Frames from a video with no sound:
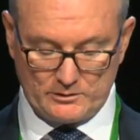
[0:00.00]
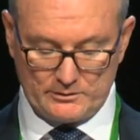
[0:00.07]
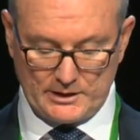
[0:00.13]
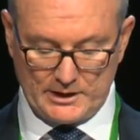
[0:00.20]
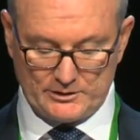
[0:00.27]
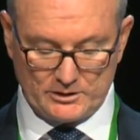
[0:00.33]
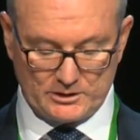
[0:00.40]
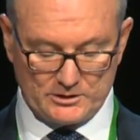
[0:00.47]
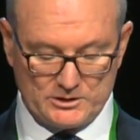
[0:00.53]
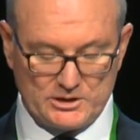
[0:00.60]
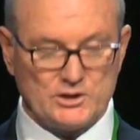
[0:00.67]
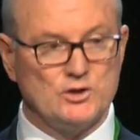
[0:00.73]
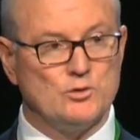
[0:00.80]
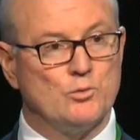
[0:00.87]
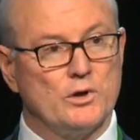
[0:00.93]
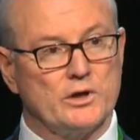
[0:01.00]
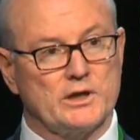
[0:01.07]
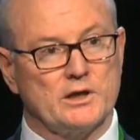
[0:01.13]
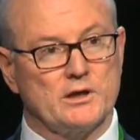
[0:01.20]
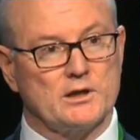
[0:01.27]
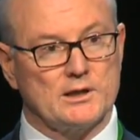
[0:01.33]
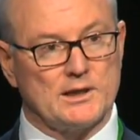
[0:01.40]
on and to continue
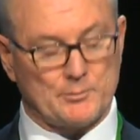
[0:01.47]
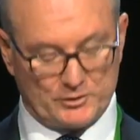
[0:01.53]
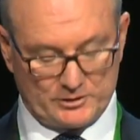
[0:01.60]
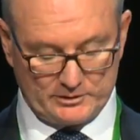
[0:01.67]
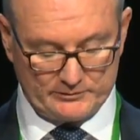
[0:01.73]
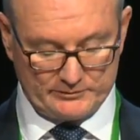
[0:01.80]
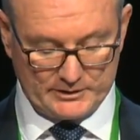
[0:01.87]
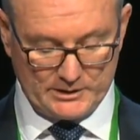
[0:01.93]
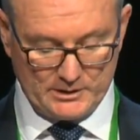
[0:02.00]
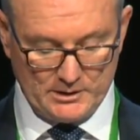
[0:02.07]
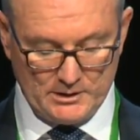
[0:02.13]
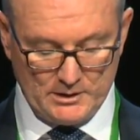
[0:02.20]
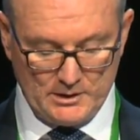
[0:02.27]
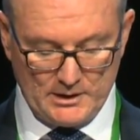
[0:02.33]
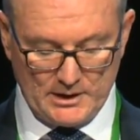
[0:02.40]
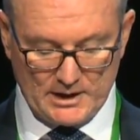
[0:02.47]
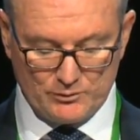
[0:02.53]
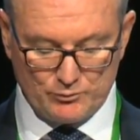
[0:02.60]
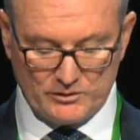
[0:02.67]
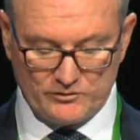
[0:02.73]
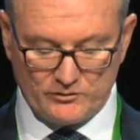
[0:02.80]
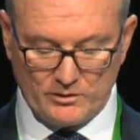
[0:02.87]
working collaboratively
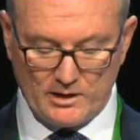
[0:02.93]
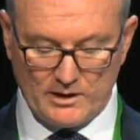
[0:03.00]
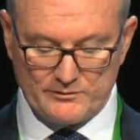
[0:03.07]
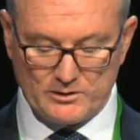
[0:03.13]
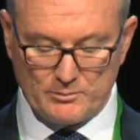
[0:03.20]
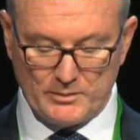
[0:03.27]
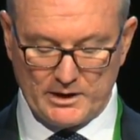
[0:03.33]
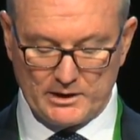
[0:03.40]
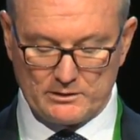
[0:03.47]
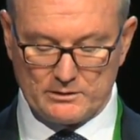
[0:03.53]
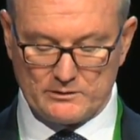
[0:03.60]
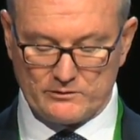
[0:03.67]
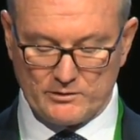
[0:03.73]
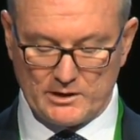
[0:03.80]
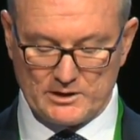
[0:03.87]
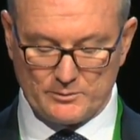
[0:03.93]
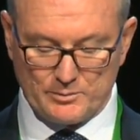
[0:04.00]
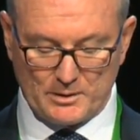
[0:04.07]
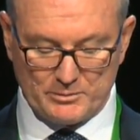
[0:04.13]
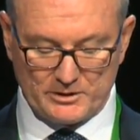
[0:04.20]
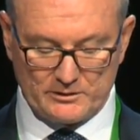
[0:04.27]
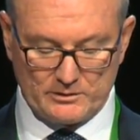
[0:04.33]
as we strive to make Australia's
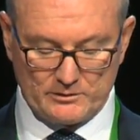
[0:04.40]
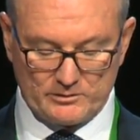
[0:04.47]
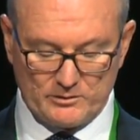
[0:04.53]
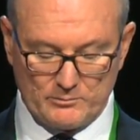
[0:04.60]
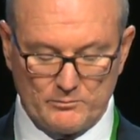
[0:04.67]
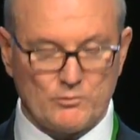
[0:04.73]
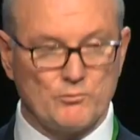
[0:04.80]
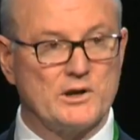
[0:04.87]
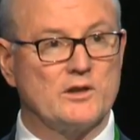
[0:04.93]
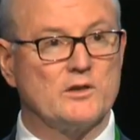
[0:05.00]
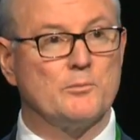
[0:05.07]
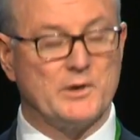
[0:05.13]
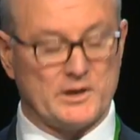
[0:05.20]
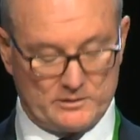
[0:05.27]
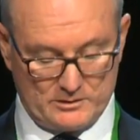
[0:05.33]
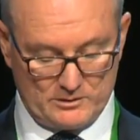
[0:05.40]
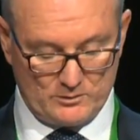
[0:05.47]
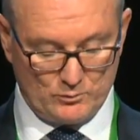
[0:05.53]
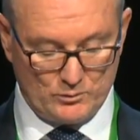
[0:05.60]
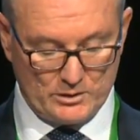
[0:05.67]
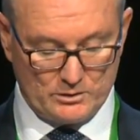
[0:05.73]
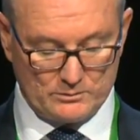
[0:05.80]
public system one of the best in
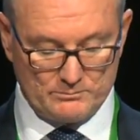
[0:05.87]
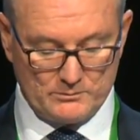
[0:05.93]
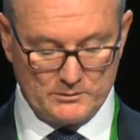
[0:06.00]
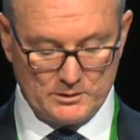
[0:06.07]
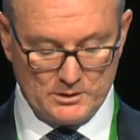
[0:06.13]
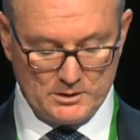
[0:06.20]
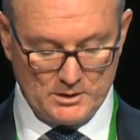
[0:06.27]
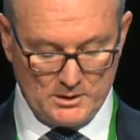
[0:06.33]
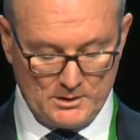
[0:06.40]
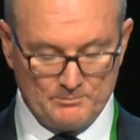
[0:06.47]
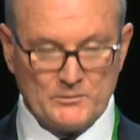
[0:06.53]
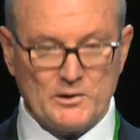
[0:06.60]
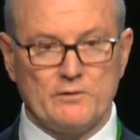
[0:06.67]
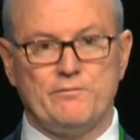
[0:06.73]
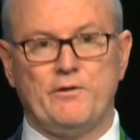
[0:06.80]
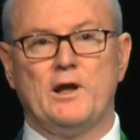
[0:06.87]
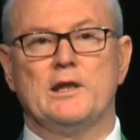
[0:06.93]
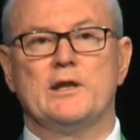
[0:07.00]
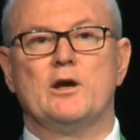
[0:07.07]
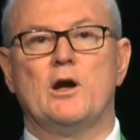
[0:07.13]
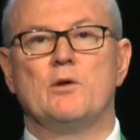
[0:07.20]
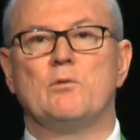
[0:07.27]
the world.
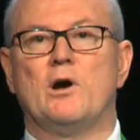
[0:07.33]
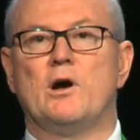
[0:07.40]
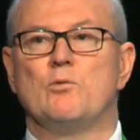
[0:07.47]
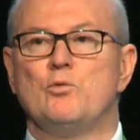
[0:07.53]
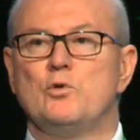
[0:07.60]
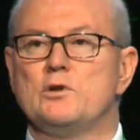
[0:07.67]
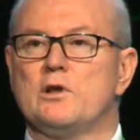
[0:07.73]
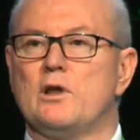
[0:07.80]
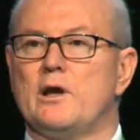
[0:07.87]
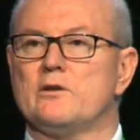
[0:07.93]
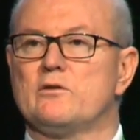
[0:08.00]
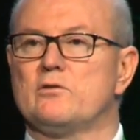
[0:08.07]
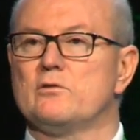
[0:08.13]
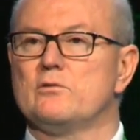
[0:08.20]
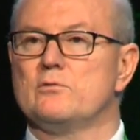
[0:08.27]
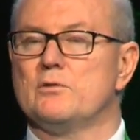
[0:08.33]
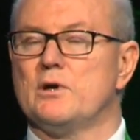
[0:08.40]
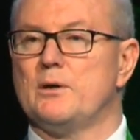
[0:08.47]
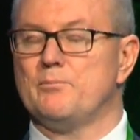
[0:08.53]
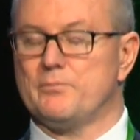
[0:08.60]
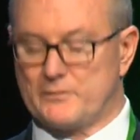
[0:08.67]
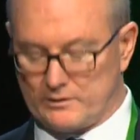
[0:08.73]
Finally, I would like
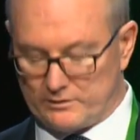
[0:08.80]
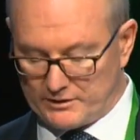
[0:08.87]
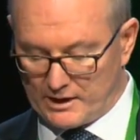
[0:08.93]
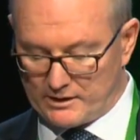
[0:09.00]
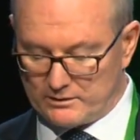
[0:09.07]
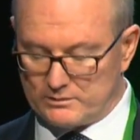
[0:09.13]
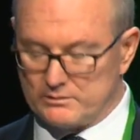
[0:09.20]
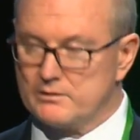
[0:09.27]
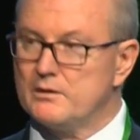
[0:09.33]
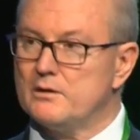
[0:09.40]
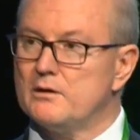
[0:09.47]
to thank